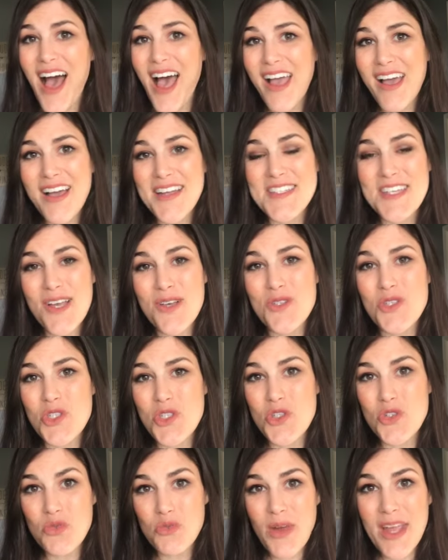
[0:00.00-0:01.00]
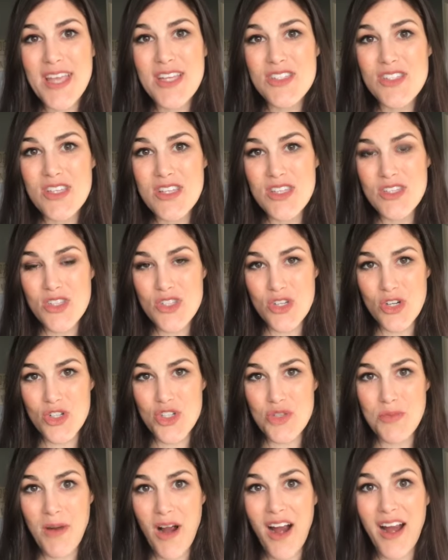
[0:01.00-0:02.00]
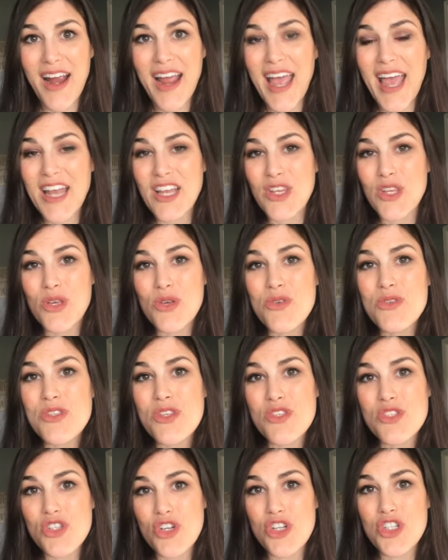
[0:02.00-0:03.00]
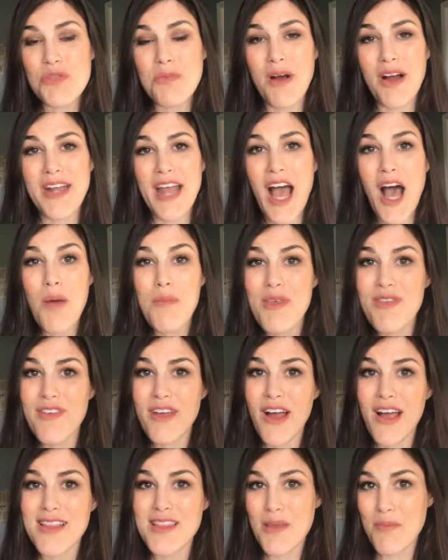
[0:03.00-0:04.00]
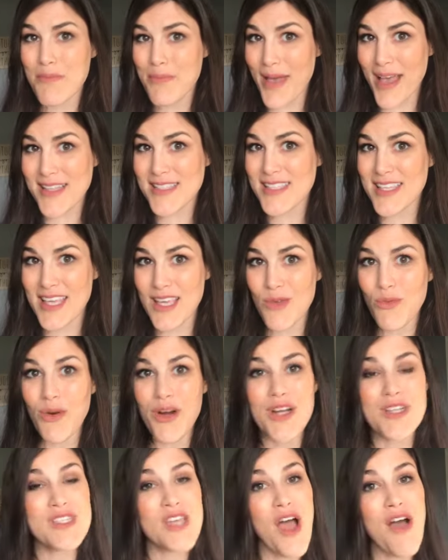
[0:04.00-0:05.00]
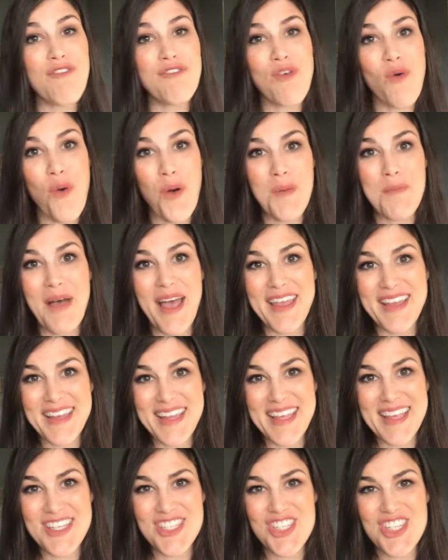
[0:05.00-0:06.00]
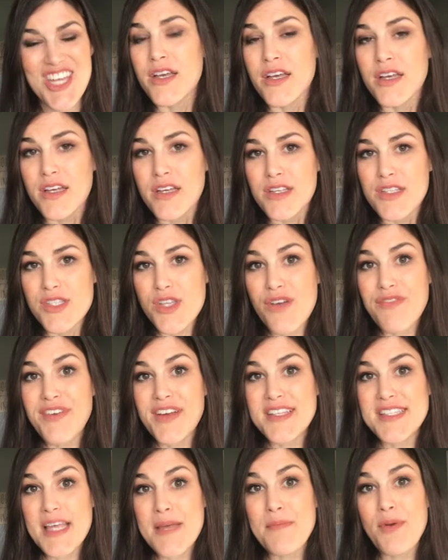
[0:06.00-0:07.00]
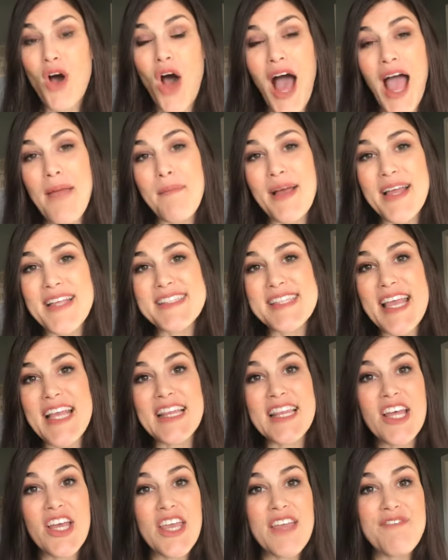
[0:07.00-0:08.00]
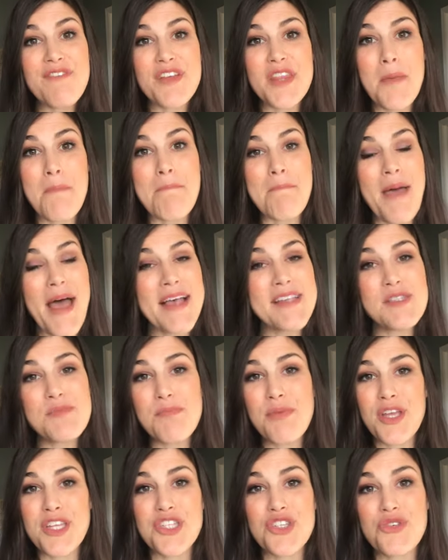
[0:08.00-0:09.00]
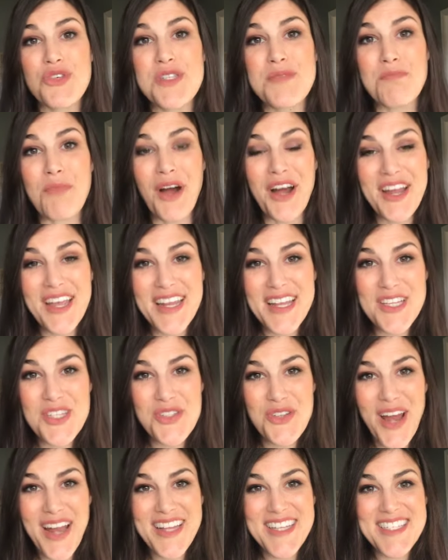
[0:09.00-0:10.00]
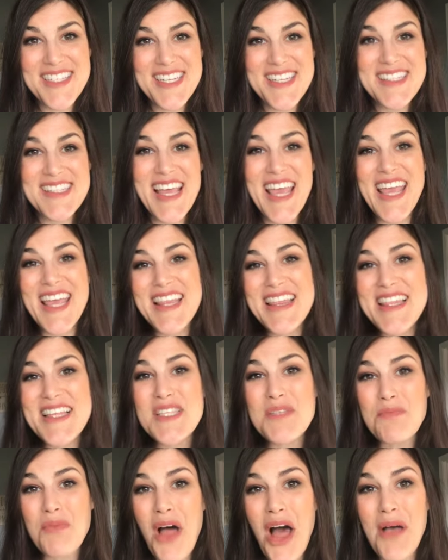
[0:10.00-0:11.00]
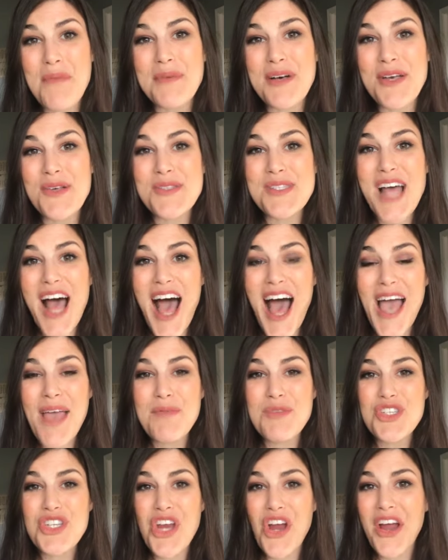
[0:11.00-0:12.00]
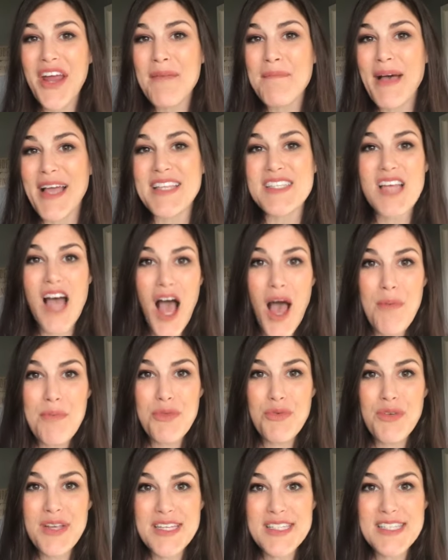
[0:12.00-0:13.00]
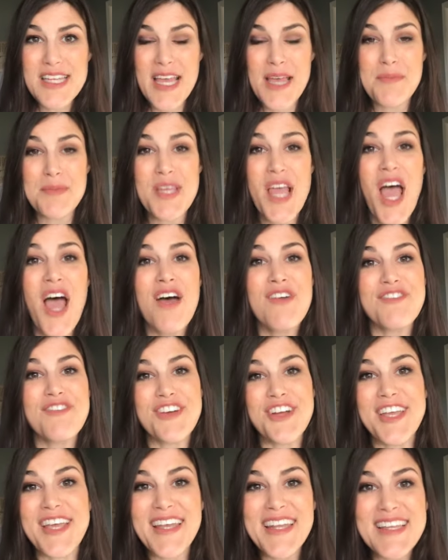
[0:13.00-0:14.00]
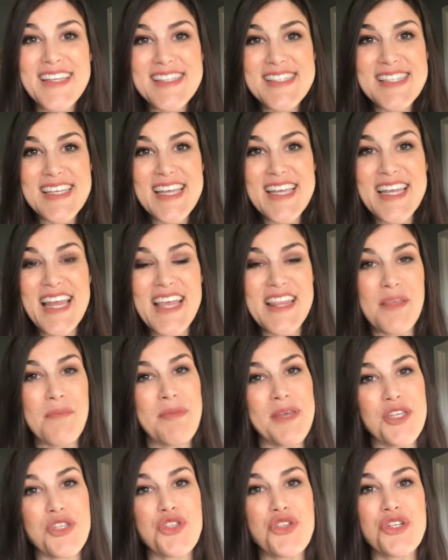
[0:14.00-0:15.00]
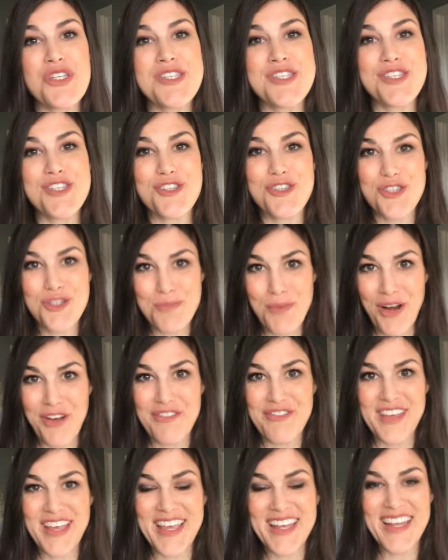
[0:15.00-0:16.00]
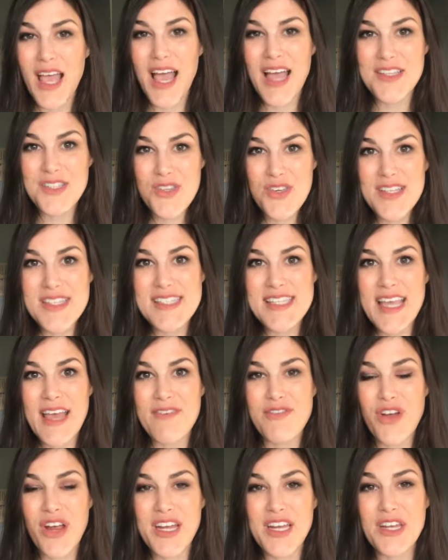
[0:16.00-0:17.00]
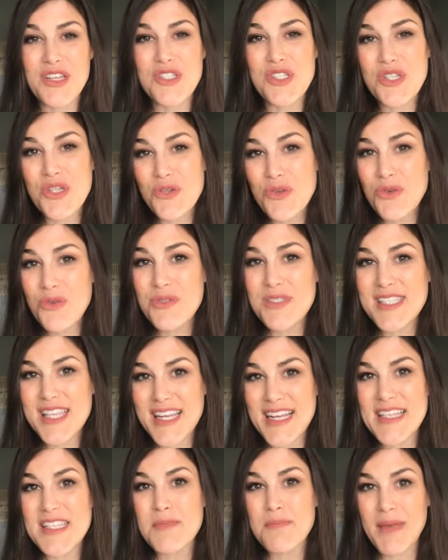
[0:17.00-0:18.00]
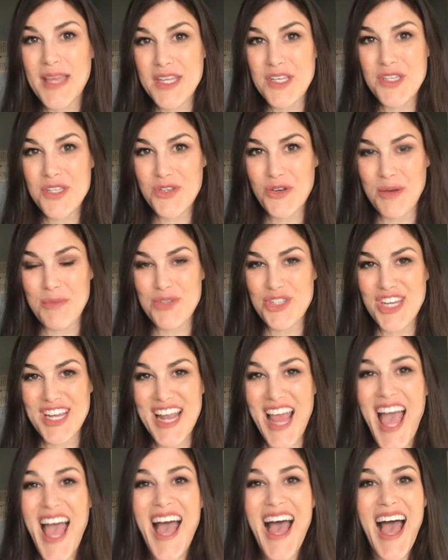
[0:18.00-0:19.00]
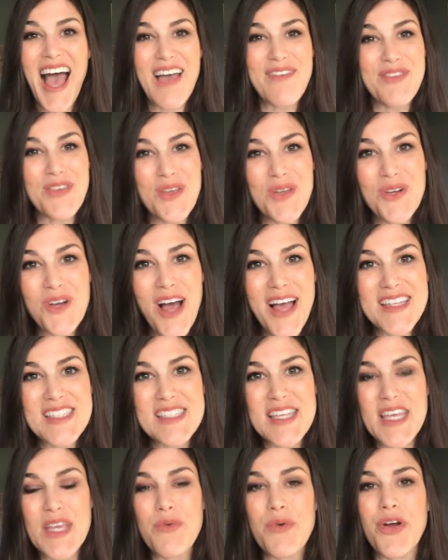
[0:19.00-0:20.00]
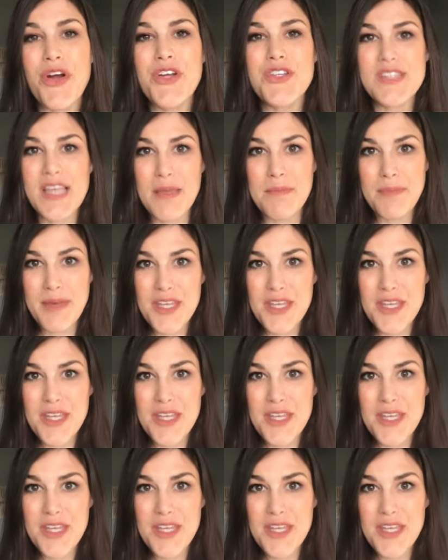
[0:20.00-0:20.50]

I like to go straight to the search bar and use the search bar to help me figure out the best keywords for my niche. So for example, I might say, looking for the best Pinterest marketing strategies. In this blog post, I'm sharing my top 3 tips for getting seen in the Pinterest Smart Feed. As you can see, I've created a 2-sentence pin description. I've utilized keywords like